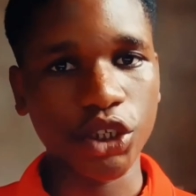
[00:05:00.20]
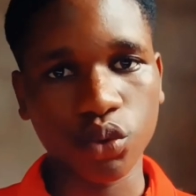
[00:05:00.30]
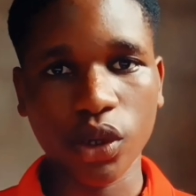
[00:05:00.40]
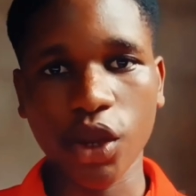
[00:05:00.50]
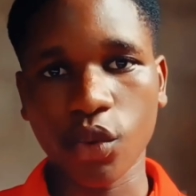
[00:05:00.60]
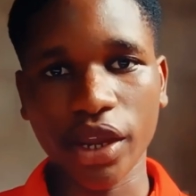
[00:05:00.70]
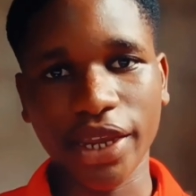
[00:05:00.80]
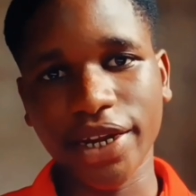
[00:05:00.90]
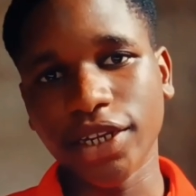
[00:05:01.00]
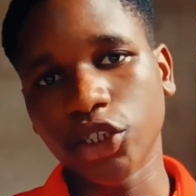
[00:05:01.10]
that's why we're
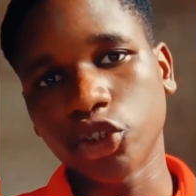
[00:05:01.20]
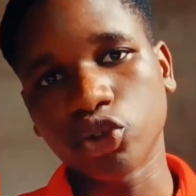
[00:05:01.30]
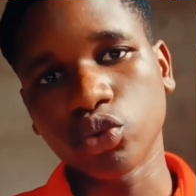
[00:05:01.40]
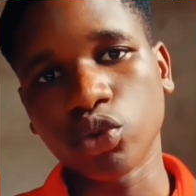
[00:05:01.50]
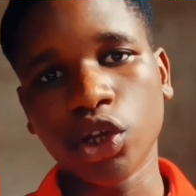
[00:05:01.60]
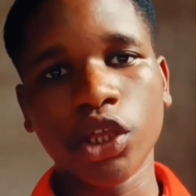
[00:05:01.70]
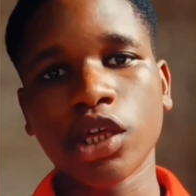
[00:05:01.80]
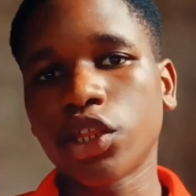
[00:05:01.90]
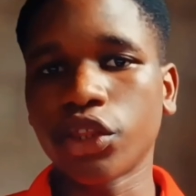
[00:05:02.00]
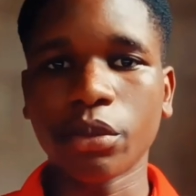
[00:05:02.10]
getting into
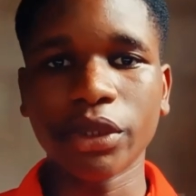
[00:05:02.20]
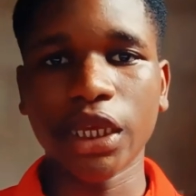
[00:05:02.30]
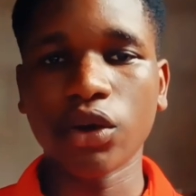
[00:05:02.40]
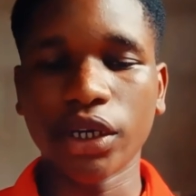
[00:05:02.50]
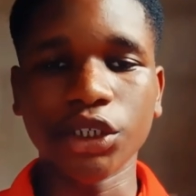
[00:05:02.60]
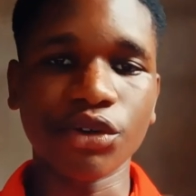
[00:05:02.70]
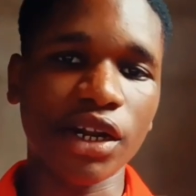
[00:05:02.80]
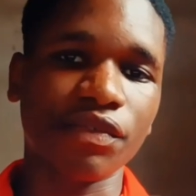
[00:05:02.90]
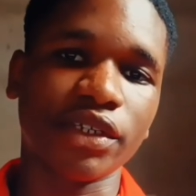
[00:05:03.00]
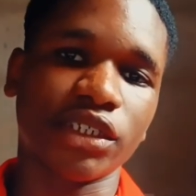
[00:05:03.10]
thumbnail and
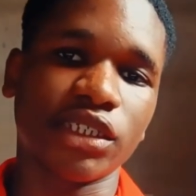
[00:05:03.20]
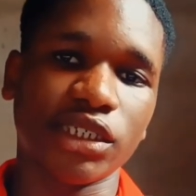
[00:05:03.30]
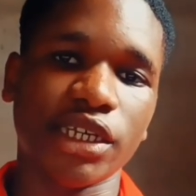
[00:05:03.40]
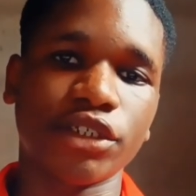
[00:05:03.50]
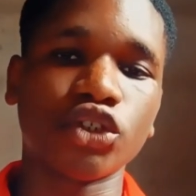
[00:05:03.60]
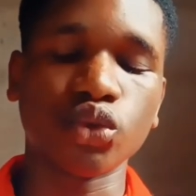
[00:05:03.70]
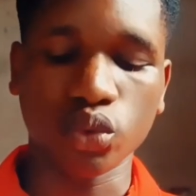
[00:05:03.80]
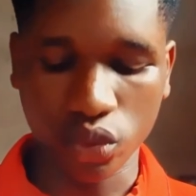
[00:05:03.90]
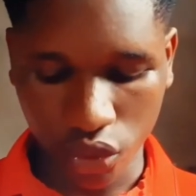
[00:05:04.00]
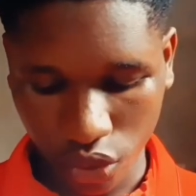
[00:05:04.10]
graphics design
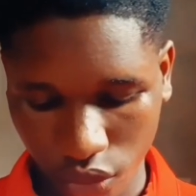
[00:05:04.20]
tools.